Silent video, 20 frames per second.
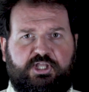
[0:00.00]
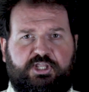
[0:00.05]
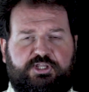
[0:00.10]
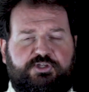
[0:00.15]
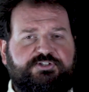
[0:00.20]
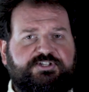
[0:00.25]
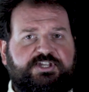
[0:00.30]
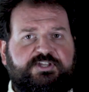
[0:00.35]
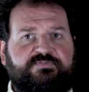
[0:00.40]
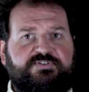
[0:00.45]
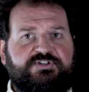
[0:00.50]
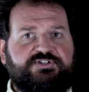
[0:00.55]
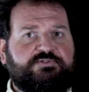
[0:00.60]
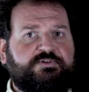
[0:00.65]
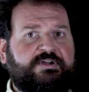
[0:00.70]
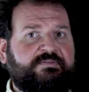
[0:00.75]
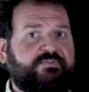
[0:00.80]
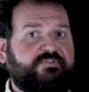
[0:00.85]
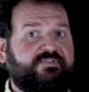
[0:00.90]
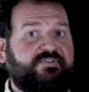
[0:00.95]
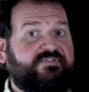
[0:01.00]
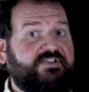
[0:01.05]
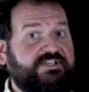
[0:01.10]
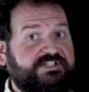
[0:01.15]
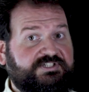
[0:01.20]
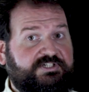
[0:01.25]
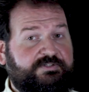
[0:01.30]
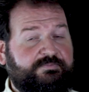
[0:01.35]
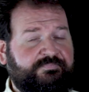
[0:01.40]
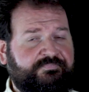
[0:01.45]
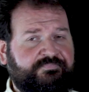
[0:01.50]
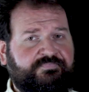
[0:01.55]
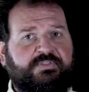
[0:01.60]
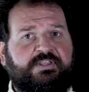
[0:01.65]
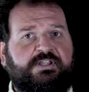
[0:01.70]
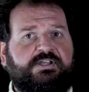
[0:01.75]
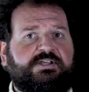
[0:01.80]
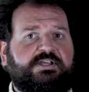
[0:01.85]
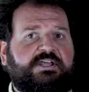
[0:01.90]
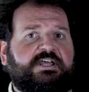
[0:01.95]
You take the strength of a victim
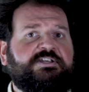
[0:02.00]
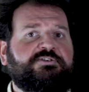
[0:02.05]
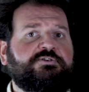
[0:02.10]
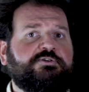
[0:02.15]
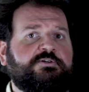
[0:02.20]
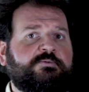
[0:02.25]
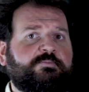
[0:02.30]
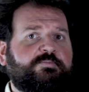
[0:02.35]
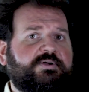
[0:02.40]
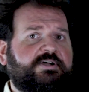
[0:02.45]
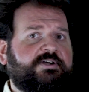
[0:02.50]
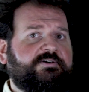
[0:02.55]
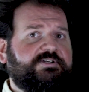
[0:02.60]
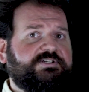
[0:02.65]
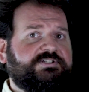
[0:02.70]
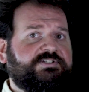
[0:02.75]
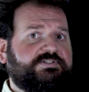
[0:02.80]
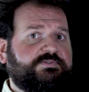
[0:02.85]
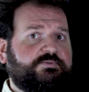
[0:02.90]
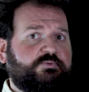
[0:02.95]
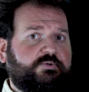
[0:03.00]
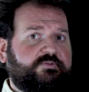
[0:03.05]
and you compare it